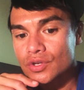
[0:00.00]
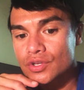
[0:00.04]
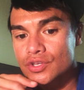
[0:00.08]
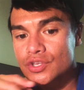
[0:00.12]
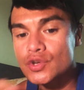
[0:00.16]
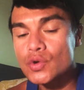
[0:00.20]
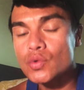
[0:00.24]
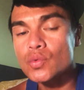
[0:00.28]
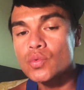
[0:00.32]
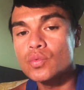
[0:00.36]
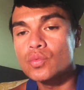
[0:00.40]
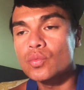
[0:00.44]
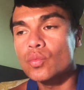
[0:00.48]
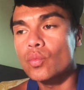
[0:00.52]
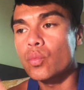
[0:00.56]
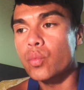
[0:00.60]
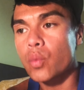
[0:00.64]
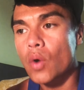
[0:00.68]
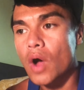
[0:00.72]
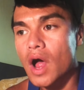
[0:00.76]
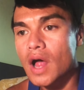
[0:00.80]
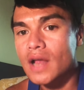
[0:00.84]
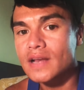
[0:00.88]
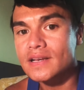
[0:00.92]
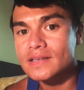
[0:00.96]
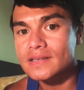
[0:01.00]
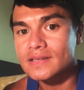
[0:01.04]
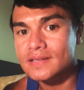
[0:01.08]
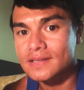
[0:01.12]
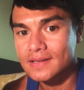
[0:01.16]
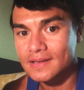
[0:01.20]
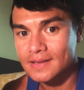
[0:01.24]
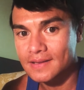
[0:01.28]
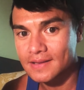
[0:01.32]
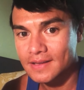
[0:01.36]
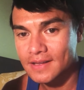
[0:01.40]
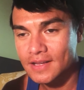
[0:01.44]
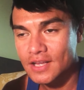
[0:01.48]
You want,
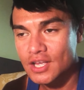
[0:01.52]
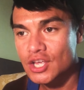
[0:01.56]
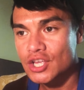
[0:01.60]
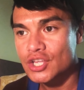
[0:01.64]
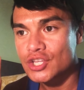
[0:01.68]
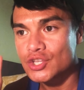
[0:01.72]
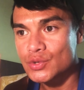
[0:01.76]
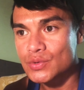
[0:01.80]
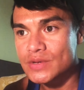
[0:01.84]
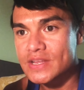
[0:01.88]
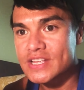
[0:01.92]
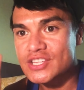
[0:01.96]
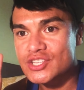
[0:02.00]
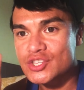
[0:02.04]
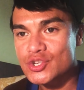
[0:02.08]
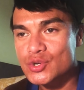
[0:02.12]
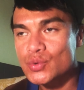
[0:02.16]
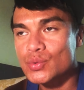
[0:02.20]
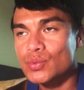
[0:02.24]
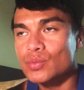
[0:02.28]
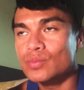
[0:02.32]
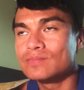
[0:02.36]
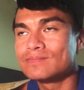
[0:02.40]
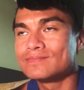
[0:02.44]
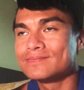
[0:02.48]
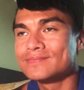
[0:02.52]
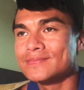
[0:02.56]
you need to